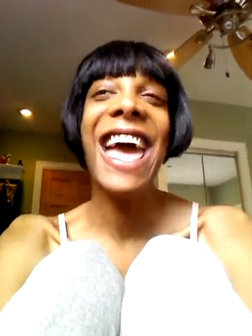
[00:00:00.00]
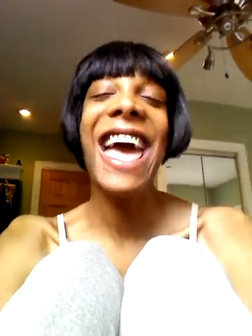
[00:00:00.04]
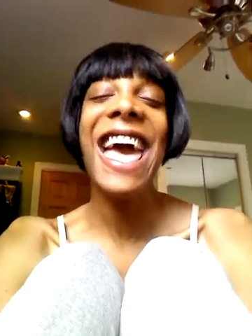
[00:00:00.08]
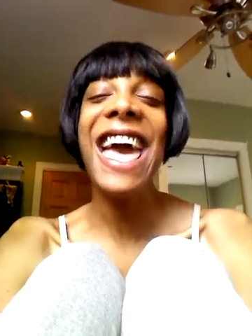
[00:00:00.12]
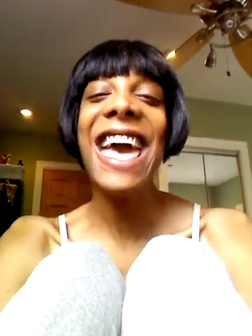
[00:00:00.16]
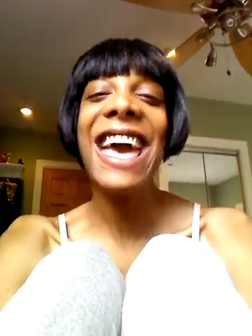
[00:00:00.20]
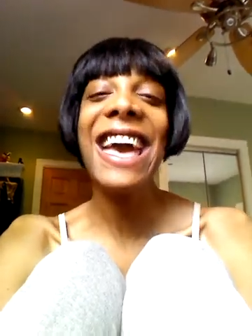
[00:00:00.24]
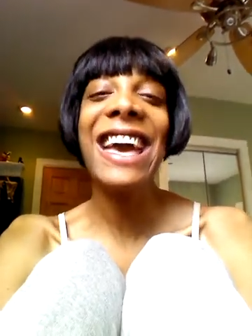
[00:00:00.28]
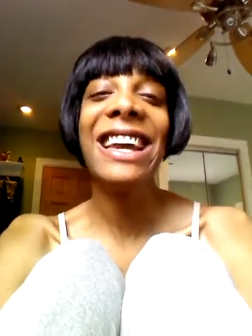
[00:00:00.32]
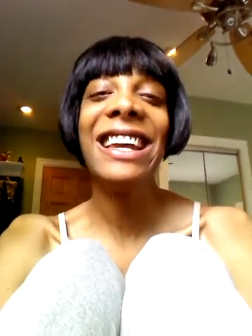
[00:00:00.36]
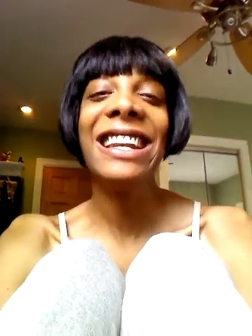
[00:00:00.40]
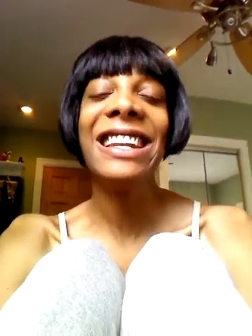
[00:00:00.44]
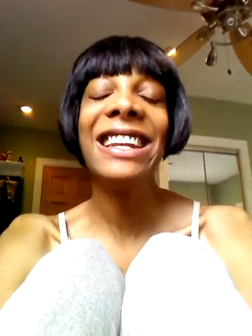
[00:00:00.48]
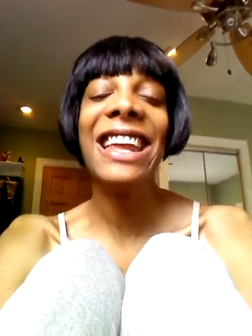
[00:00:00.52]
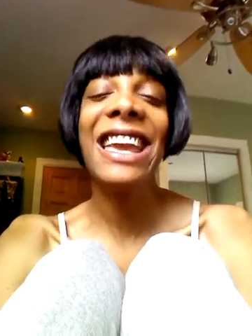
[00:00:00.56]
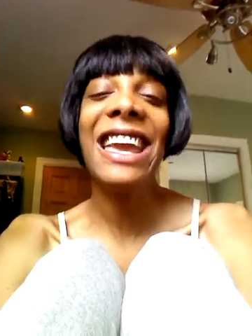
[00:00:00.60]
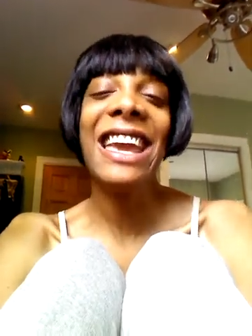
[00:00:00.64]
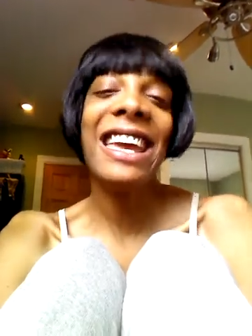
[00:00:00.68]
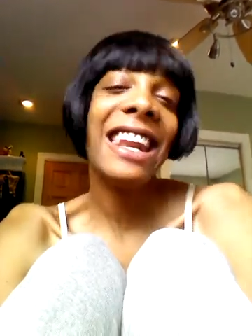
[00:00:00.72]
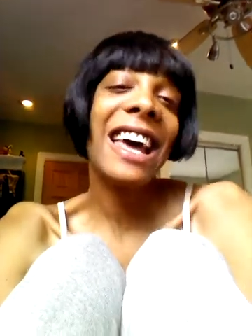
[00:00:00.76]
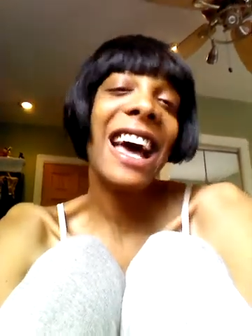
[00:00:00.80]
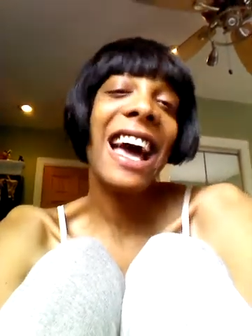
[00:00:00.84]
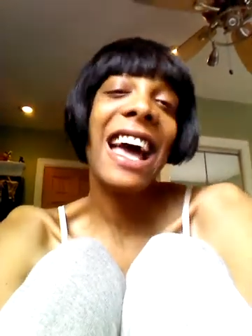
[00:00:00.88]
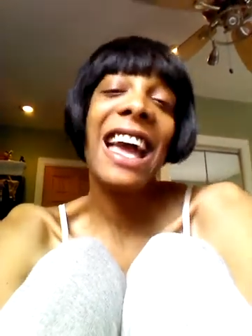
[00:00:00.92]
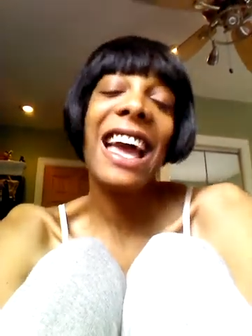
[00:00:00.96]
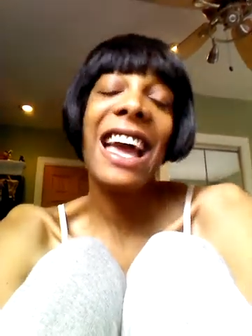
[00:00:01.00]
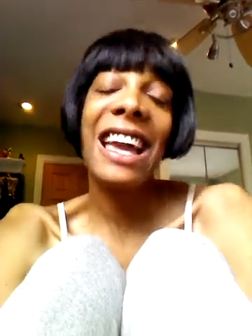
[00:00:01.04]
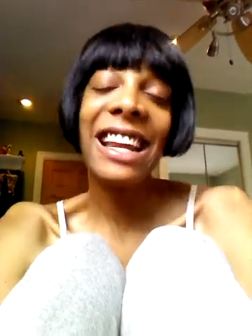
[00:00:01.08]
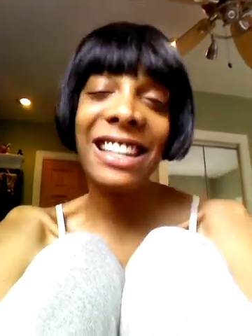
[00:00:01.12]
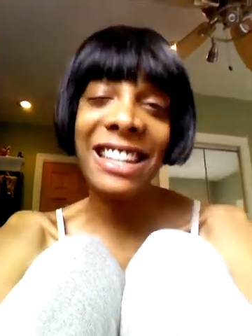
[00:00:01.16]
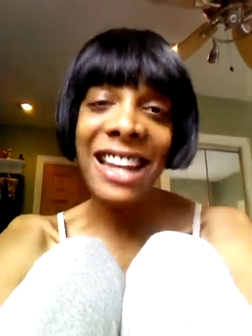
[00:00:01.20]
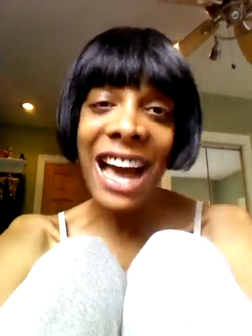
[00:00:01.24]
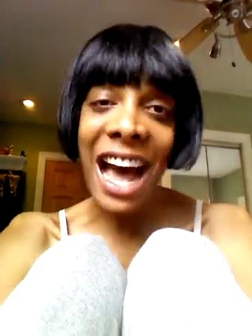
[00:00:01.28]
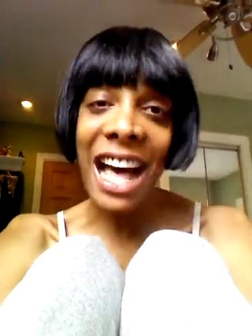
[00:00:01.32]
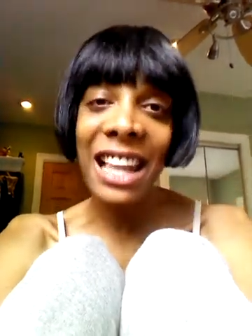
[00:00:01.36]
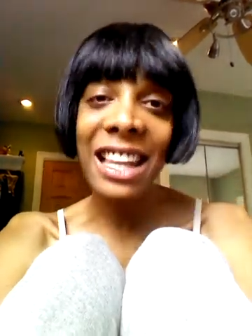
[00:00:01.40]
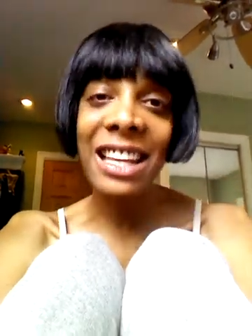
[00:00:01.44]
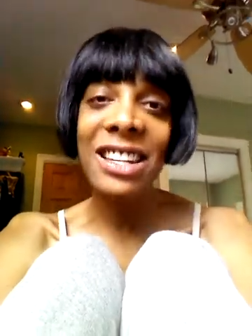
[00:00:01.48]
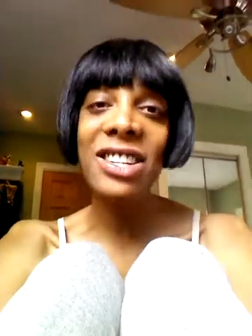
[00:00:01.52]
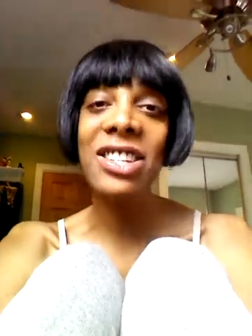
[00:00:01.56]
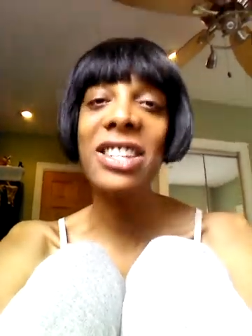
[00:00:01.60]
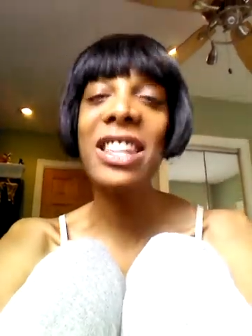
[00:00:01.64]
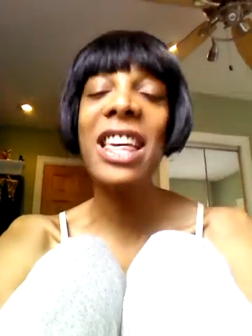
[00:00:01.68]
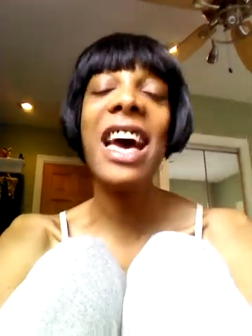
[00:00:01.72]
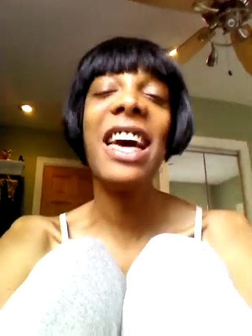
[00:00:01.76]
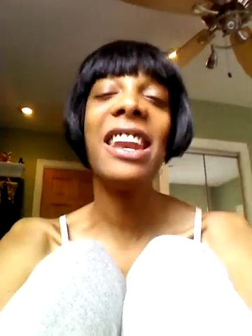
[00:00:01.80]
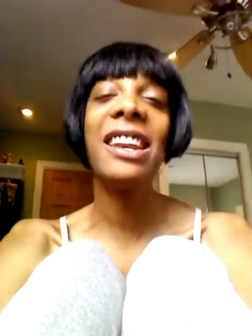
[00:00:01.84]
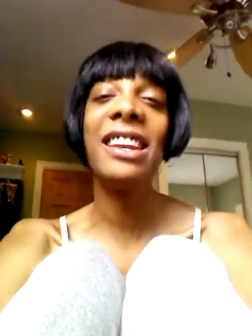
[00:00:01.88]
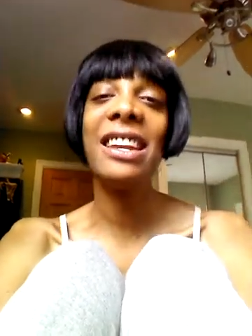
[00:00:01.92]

And I acknowledge that